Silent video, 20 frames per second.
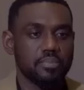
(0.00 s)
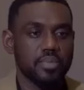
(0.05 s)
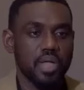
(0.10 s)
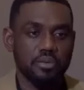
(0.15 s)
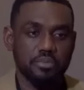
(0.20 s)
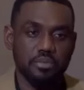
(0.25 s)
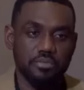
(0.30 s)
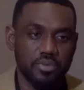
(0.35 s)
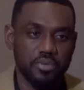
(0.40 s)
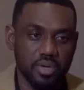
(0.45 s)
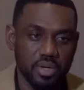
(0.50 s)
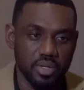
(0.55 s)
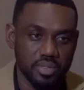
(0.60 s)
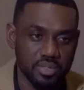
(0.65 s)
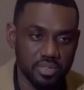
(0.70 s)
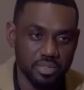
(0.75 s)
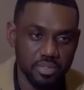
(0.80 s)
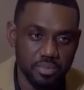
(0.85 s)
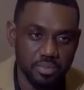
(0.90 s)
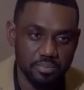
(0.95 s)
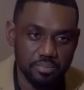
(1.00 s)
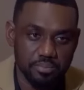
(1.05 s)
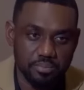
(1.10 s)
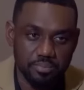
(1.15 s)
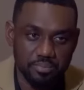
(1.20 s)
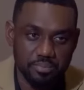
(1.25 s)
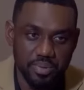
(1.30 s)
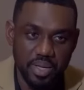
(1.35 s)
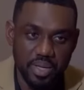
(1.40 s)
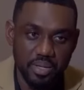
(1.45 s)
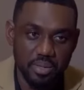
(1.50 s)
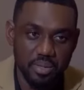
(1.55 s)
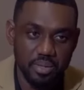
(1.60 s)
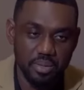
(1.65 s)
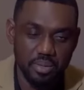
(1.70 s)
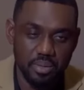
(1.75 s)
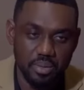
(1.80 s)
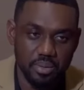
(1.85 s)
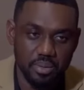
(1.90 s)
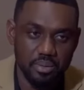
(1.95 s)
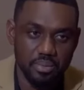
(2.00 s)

Have you forgotten your pin?